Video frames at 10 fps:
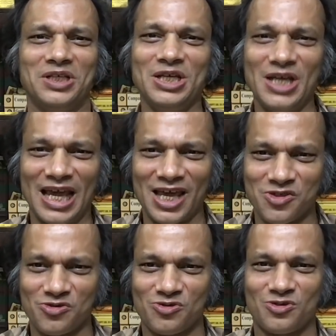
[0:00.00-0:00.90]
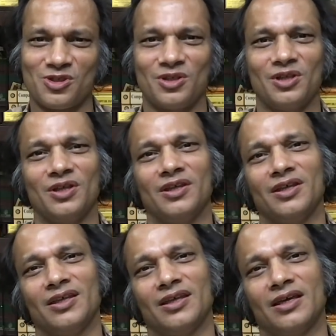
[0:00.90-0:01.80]
He has
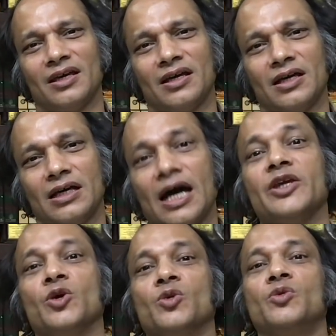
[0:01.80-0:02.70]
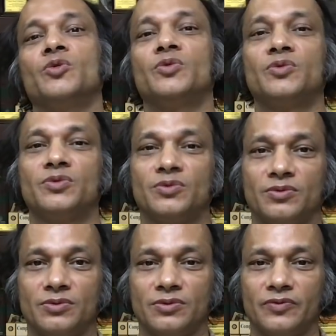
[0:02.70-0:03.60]
IO
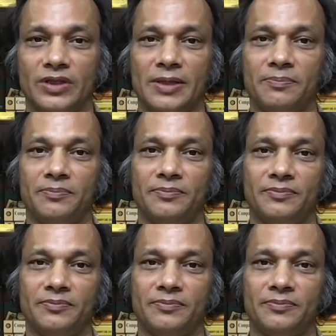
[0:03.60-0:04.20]
with him.